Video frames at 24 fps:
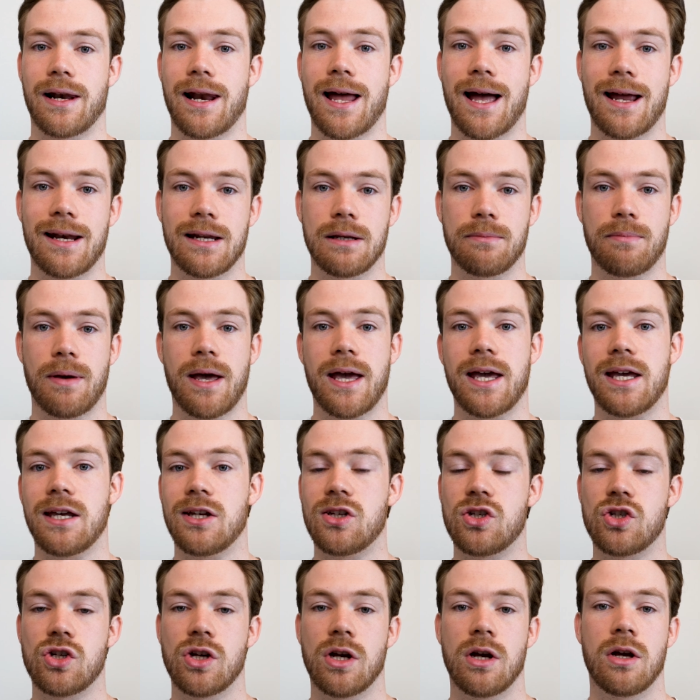the landing
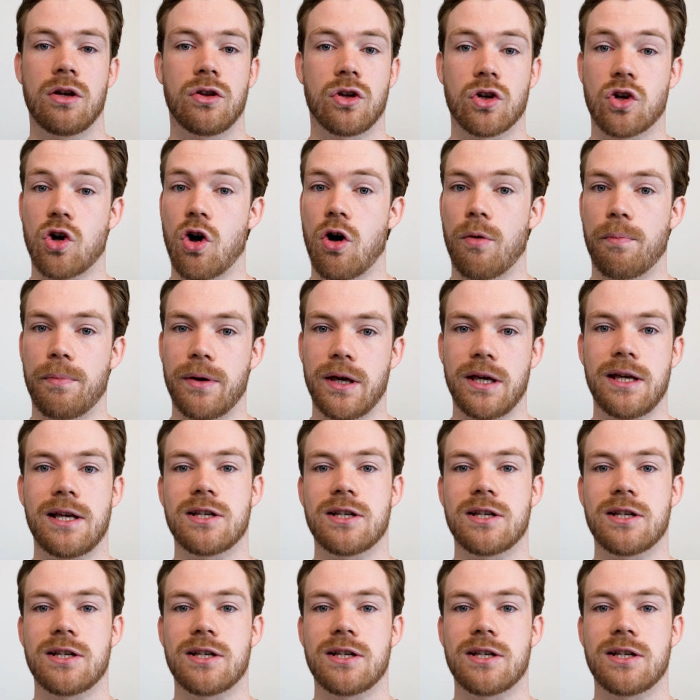page, the copy.